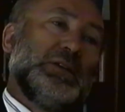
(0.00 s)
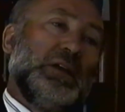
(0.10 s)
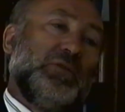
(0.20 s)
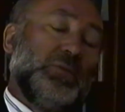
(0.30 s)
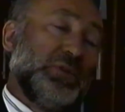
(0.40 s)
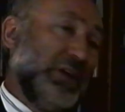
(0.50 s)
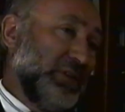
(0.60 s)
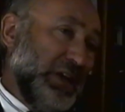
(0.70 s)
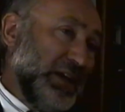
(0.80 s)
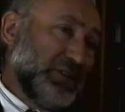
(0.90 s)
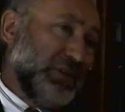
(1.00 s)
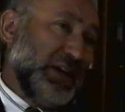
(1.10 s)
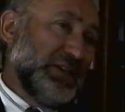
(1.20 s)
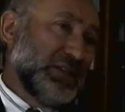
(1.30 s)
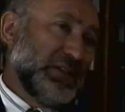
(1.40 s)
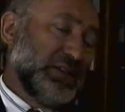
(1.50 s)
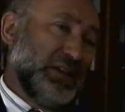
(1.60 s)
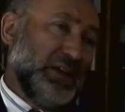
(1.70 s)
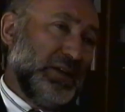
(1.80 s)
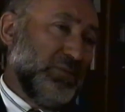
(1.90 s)
And if you believe in the X-rays,
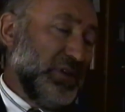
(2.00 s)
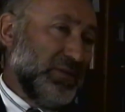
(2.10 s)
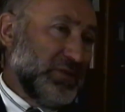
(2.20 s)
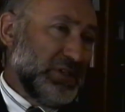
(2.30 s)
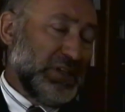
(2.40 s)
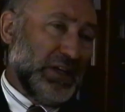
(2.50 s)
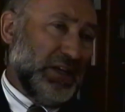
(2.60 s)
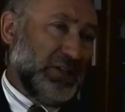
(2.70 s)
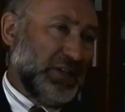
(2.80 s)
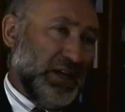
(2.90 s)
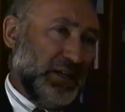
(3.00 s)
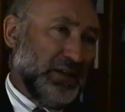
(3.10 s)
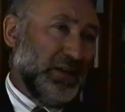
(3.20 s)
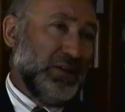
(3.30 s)
and you believe there was a second headshot,